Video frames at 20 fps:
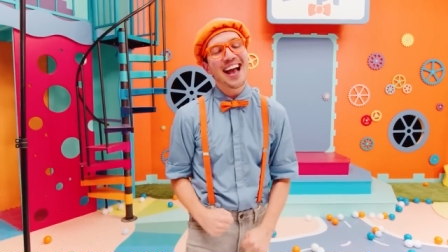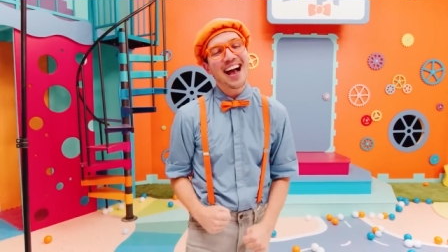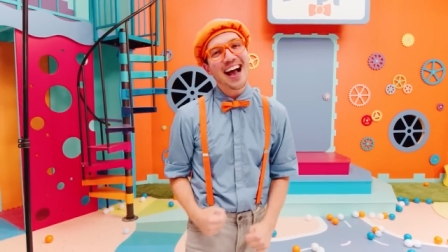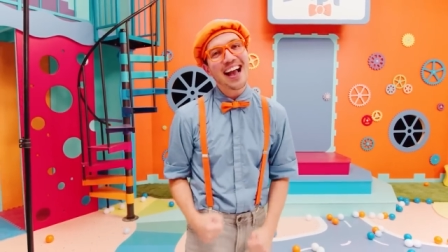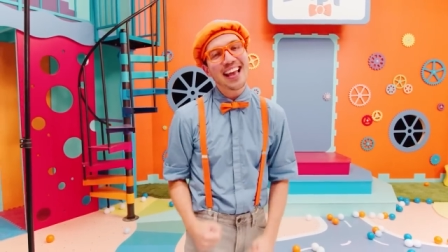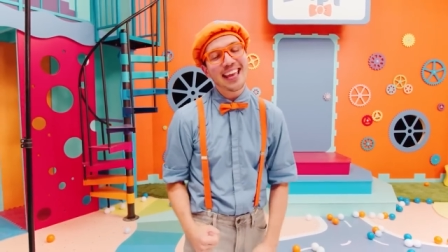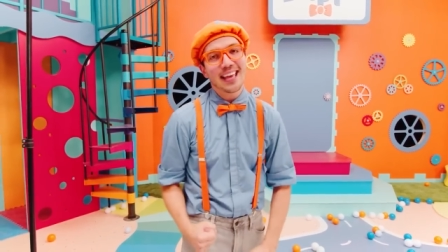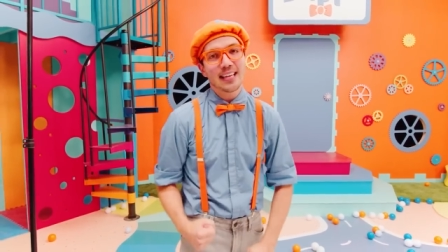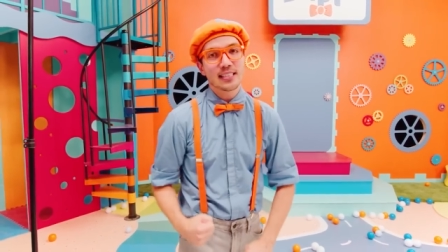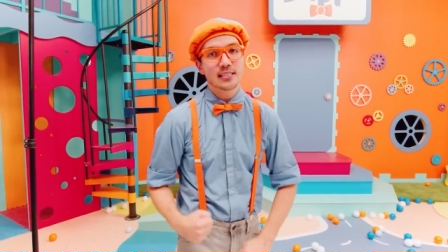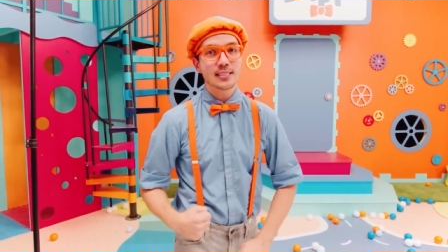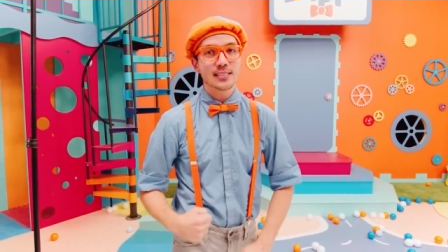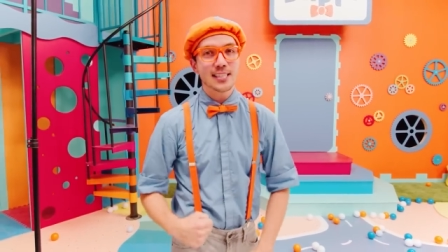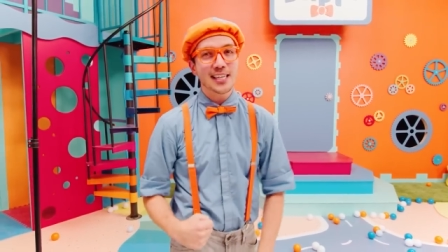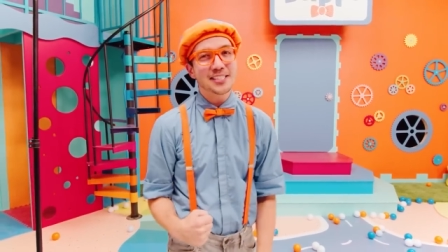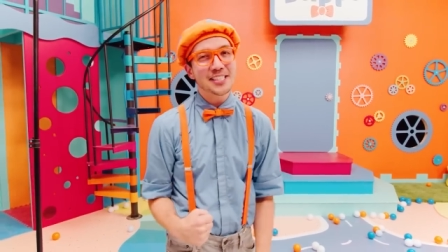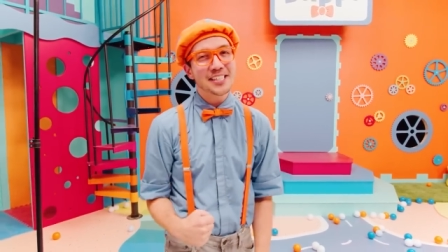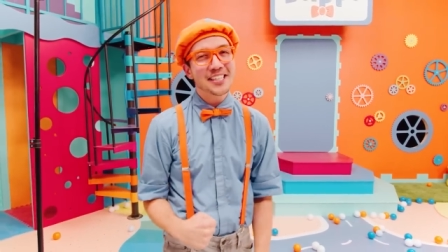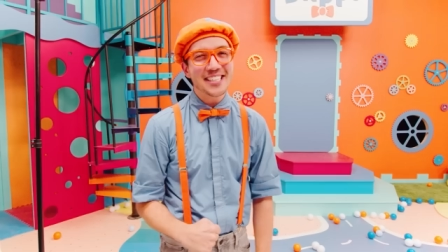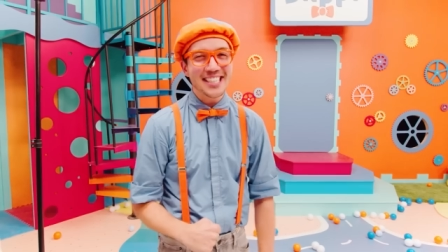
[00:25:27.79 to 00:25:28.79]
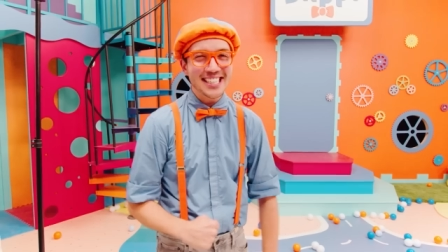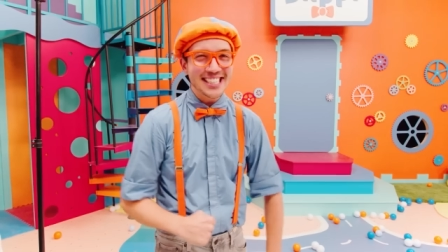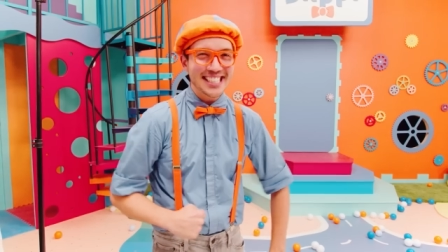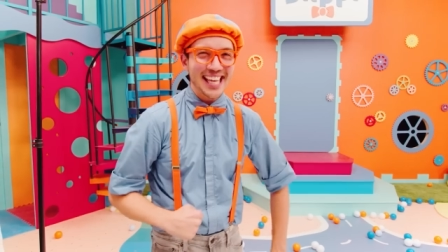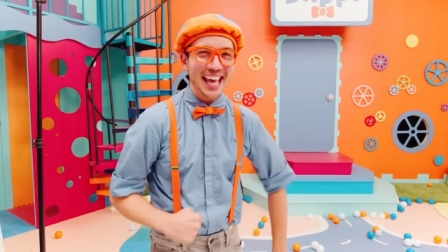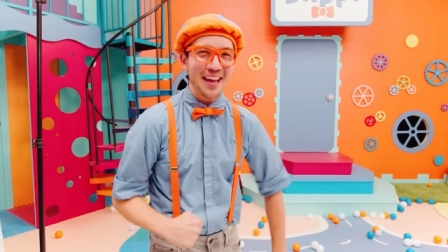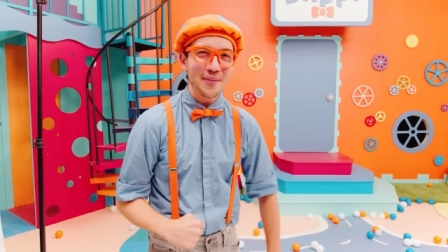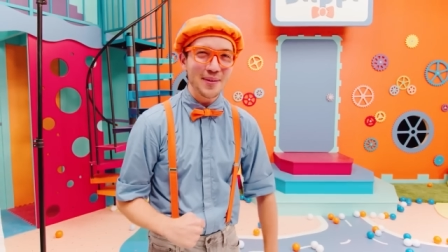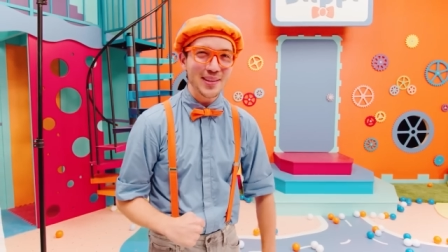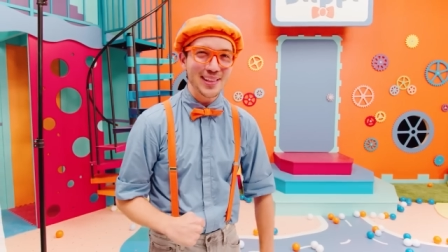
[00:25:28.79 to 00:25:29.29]
I had such a good
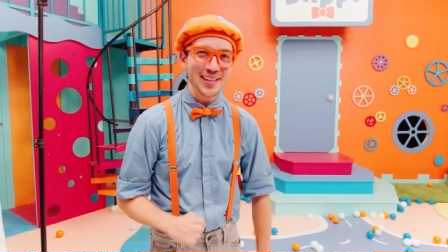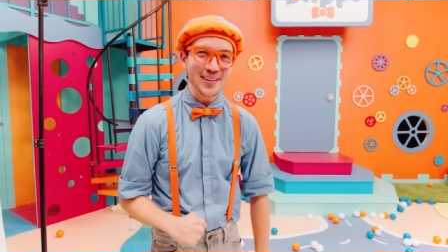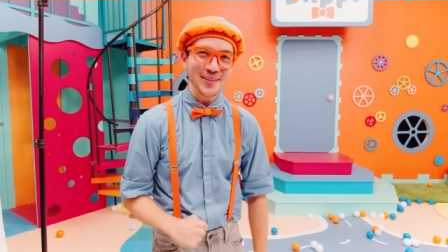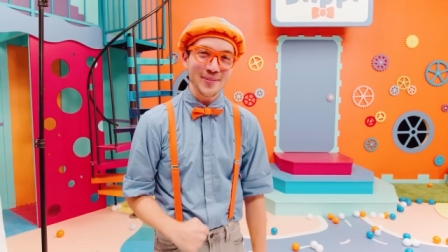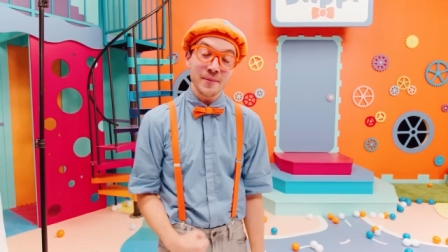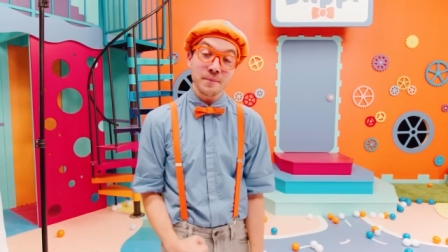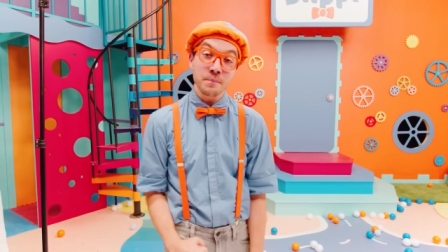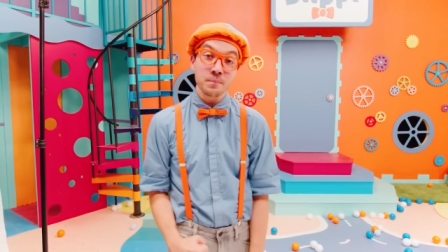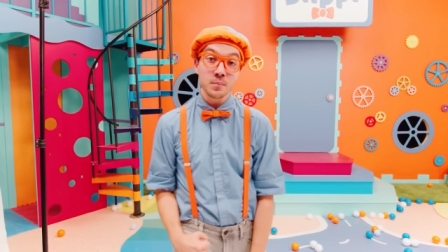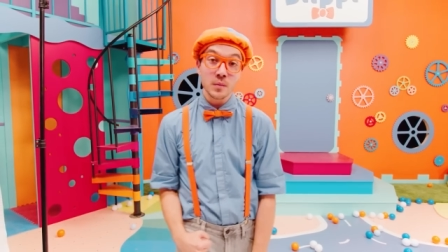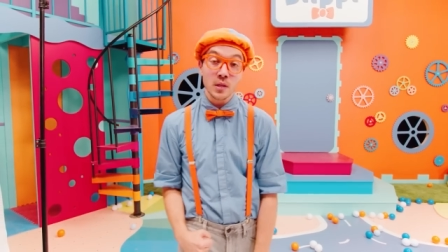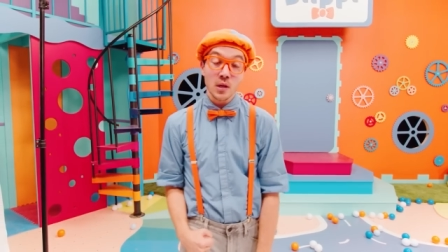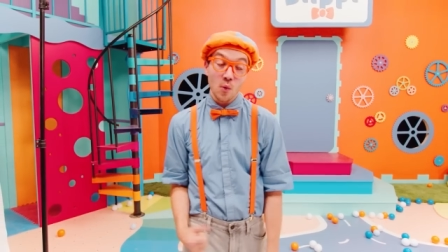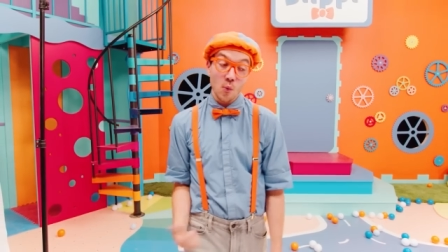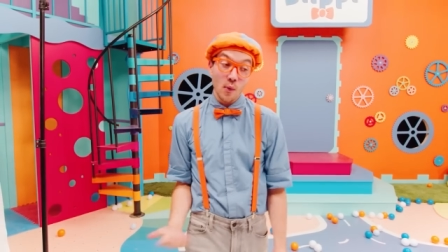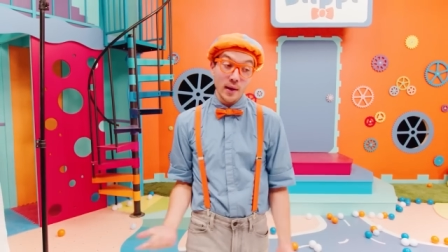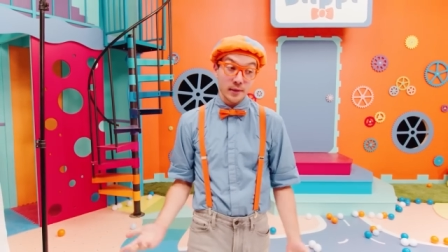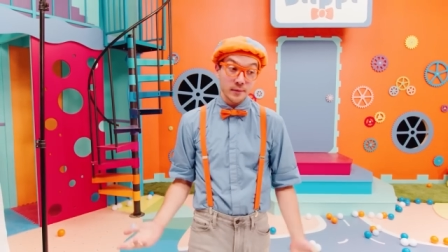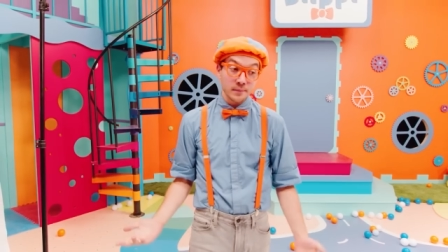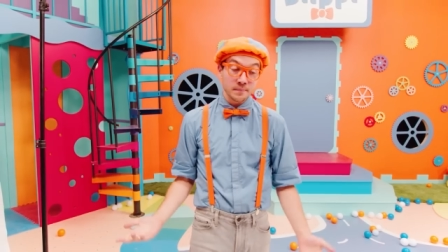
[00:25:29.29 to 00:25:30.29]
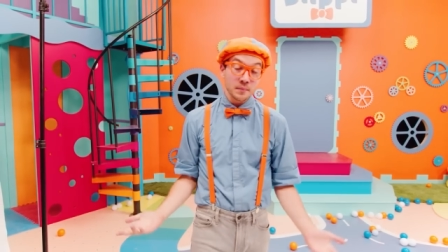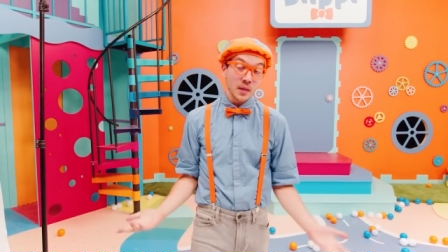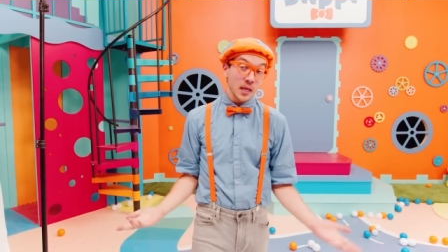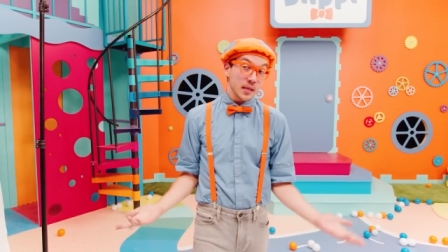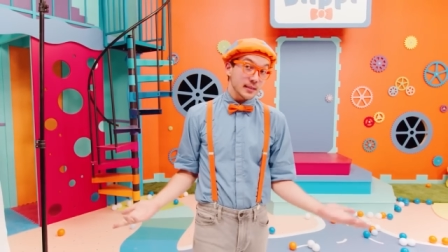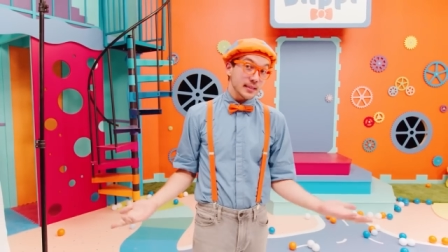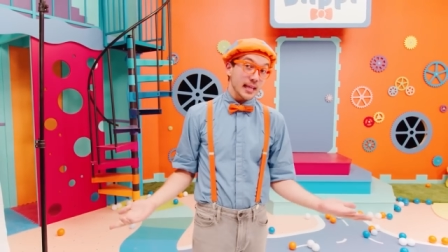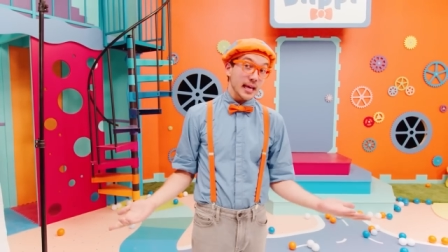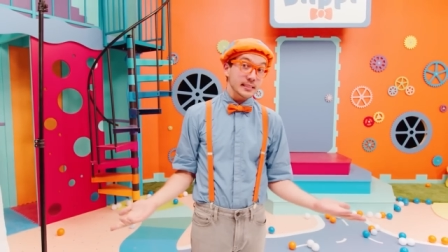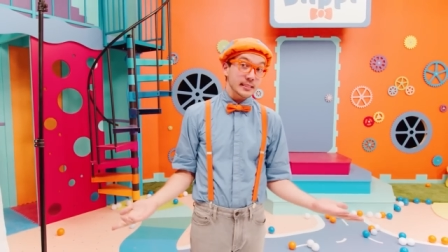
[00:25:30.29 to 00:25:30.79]
day with you. Well,
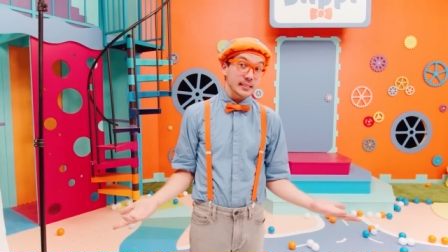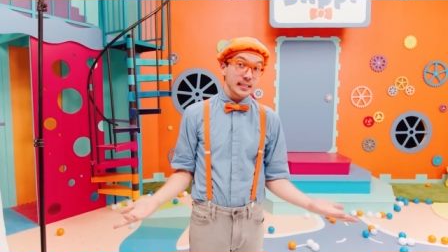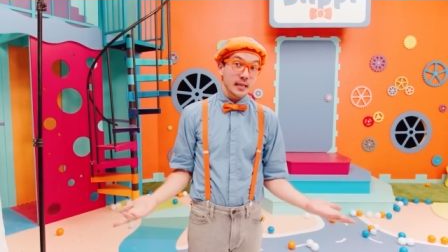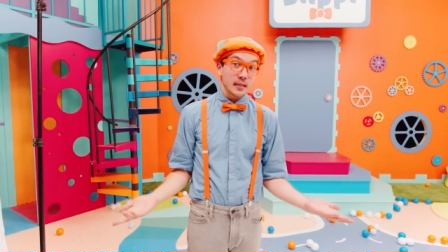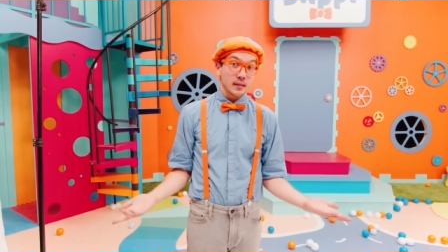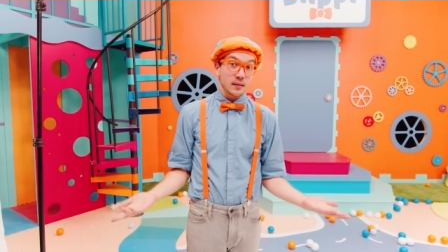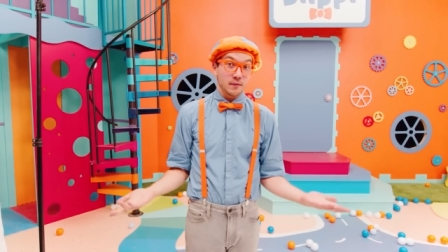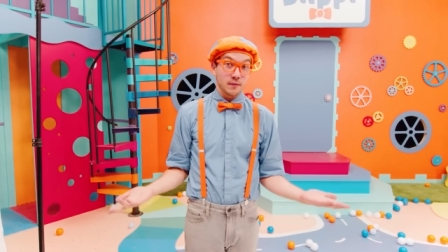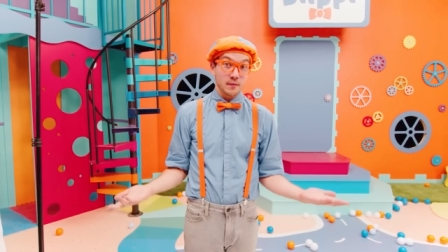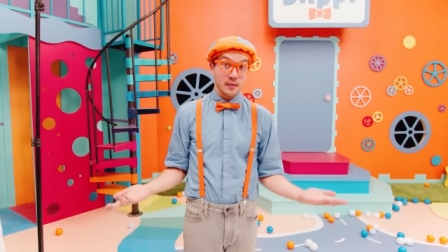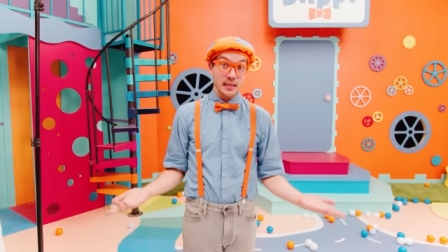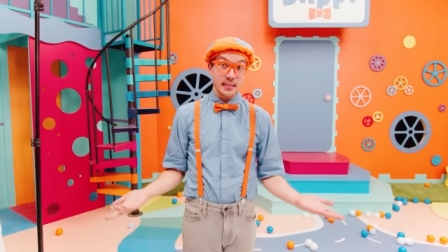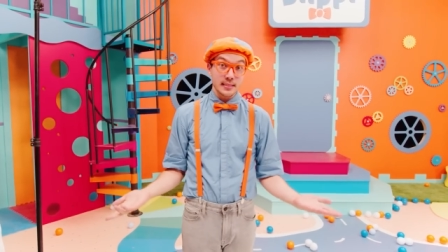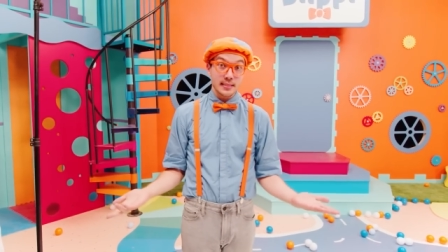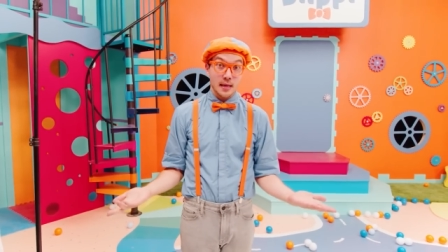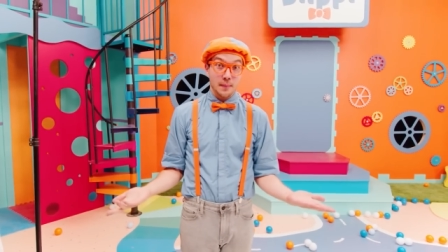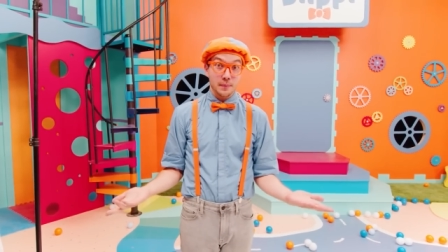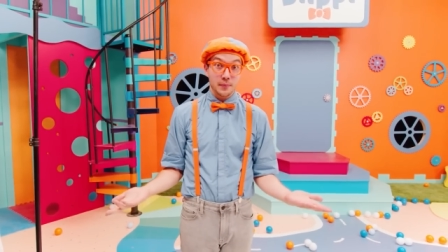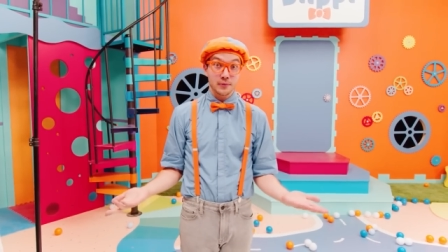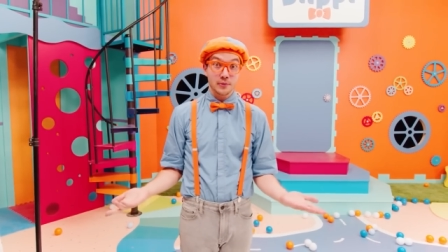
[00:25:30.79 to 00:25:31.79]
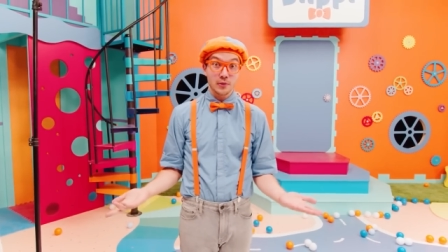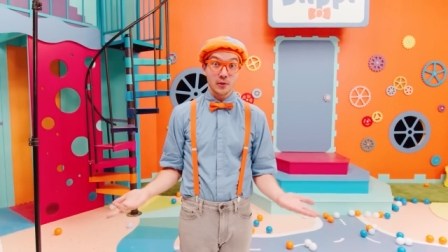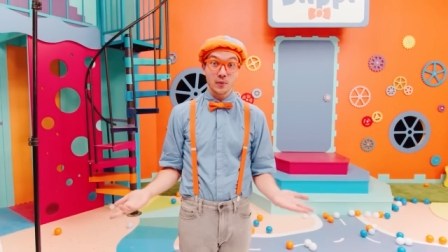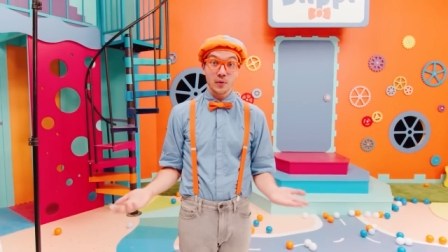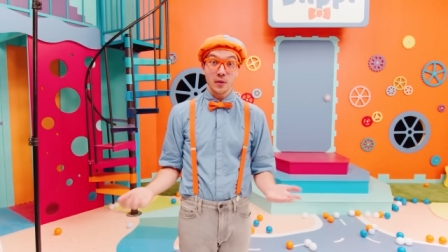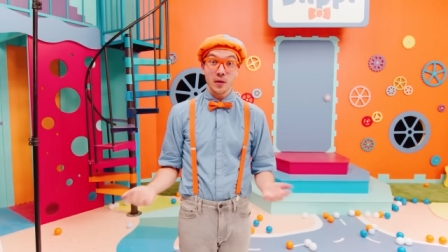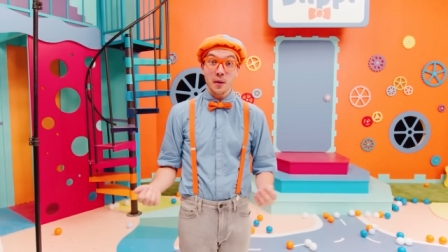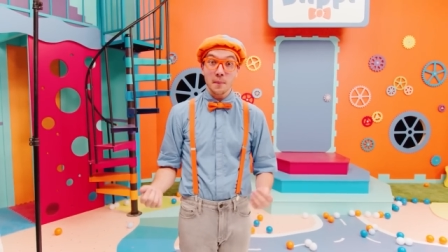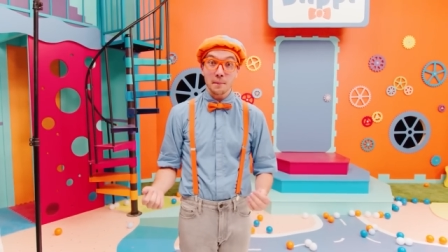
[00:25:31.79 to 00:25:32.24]
that's the end of this episode,